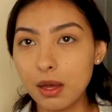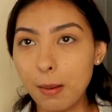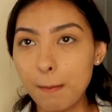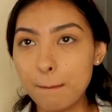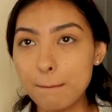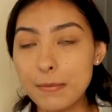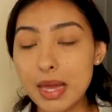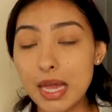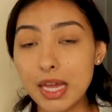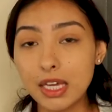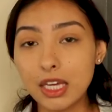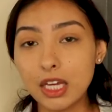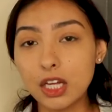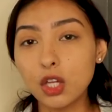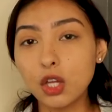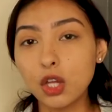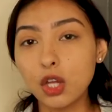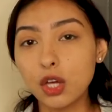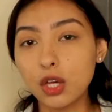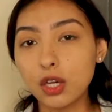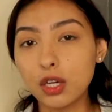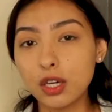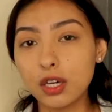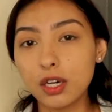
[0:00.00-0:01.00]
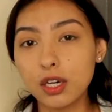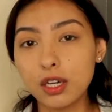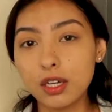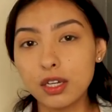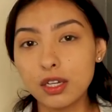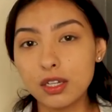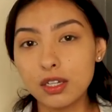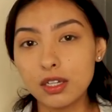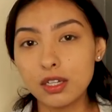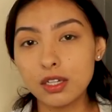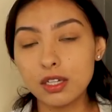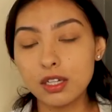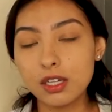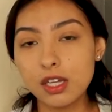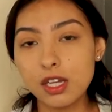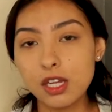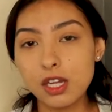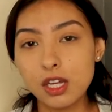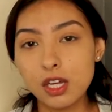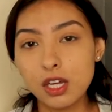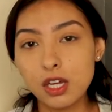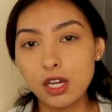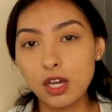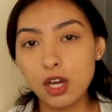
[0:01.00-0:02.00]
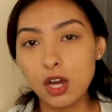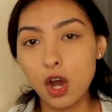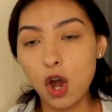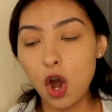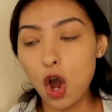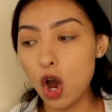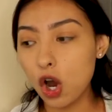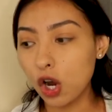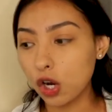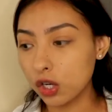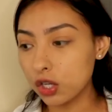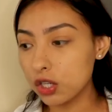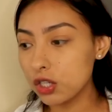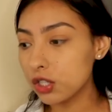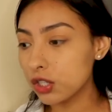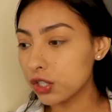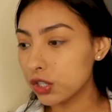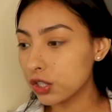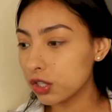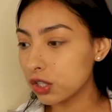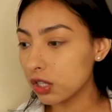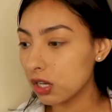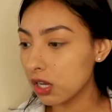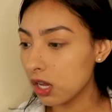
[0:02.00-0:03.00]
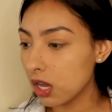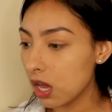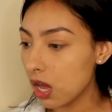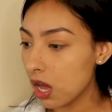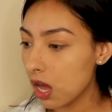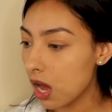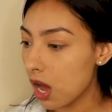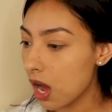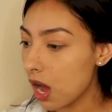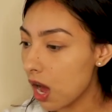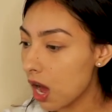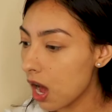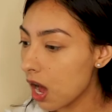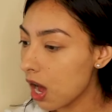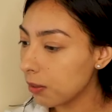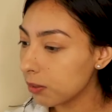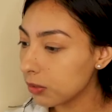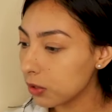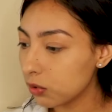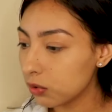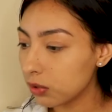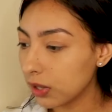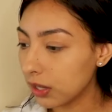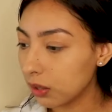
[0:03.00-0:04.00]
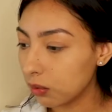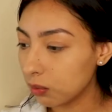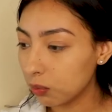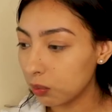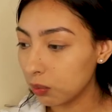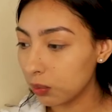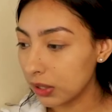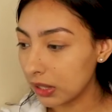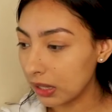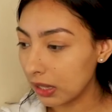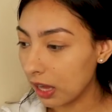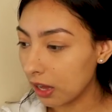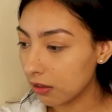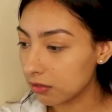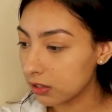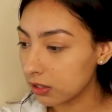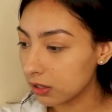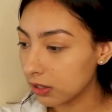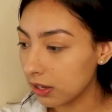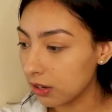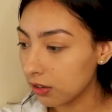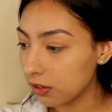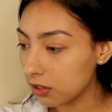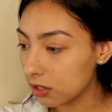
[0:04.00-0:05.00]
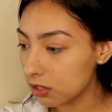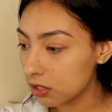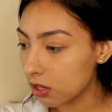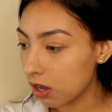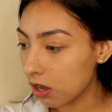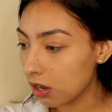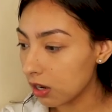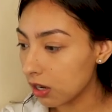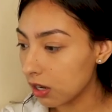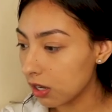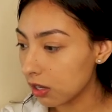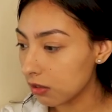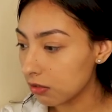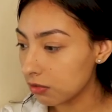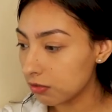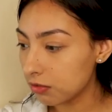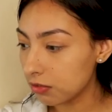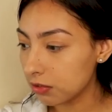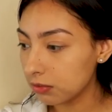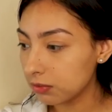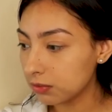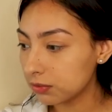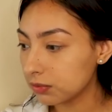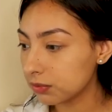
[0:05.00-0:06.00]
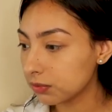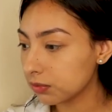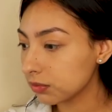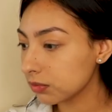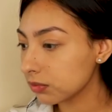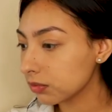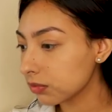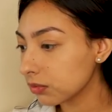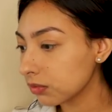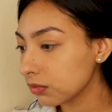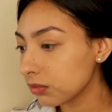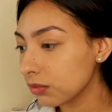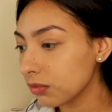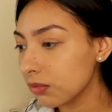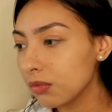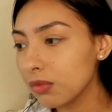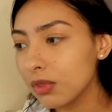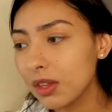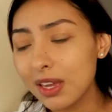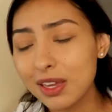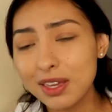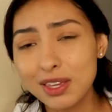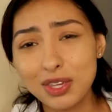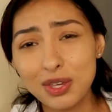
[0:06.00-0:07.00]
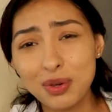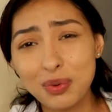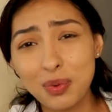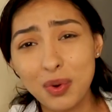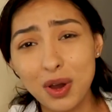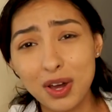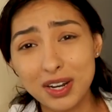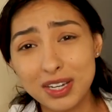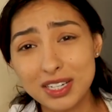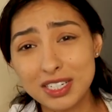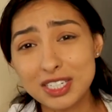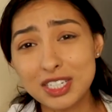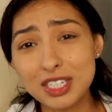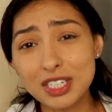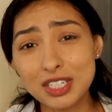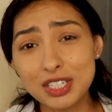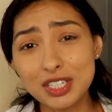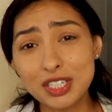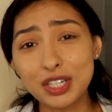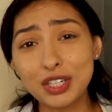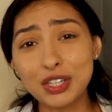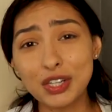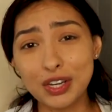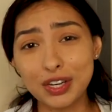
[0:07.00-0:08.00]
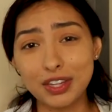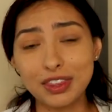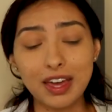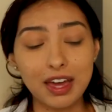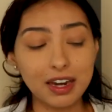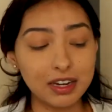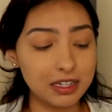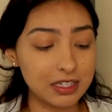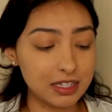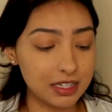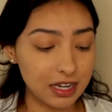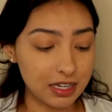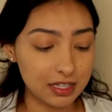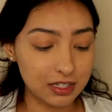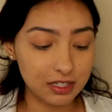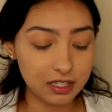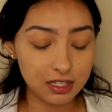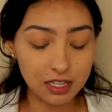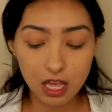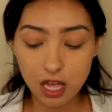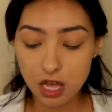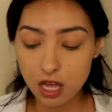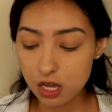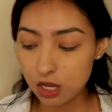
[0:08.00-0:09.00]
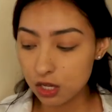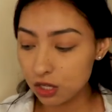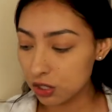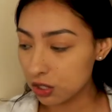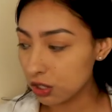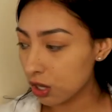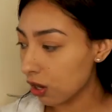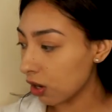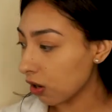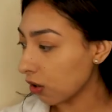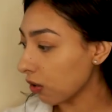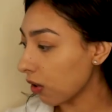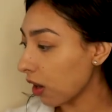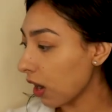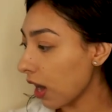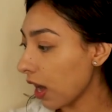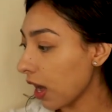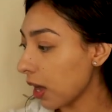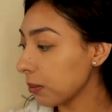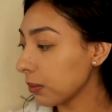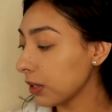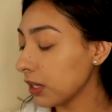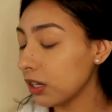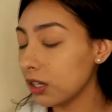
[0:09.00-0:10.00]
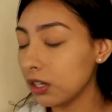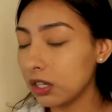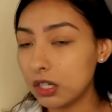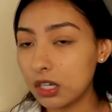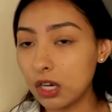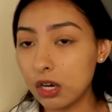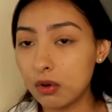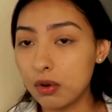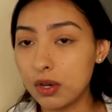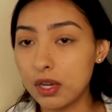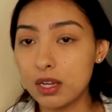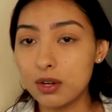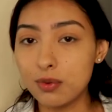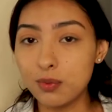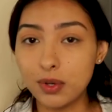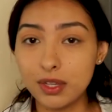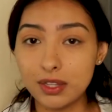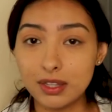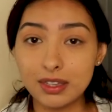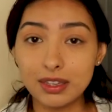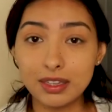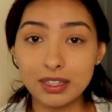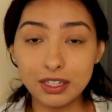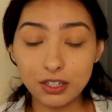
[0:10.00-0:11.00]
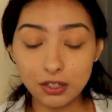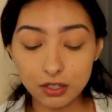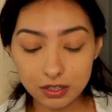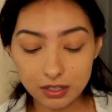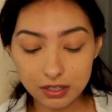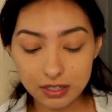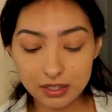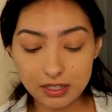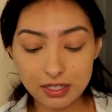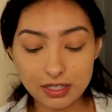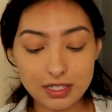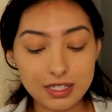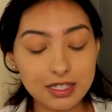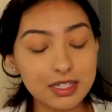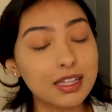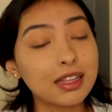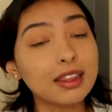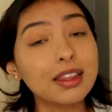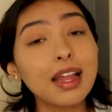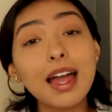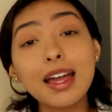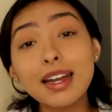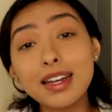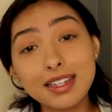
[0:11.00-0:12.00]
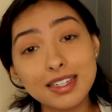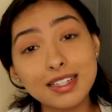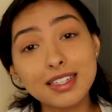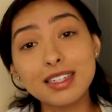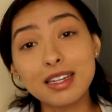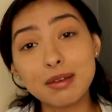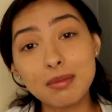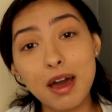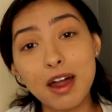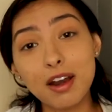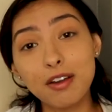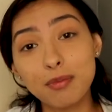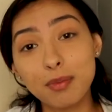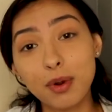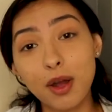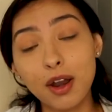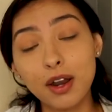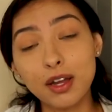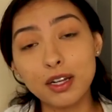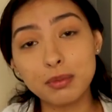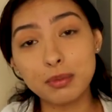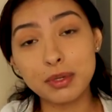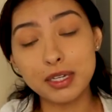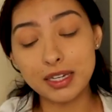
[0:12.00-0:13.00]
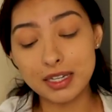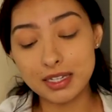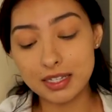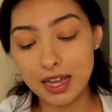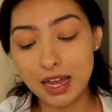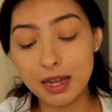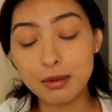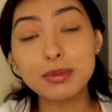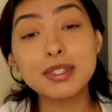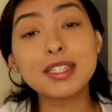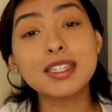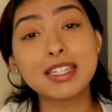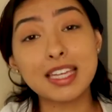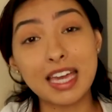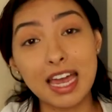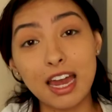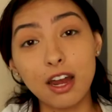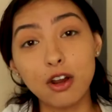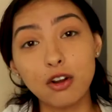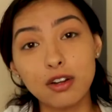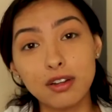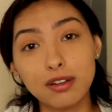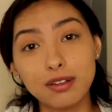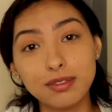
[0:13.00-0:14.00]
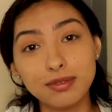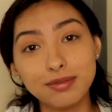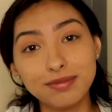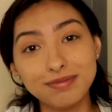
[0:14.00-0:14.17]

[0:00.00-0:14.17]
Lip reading: make it look harsh. You like really have to layer this on if you want it to look that intense. So I'm gonna go in with literally the slightest amount of product because I'm scared.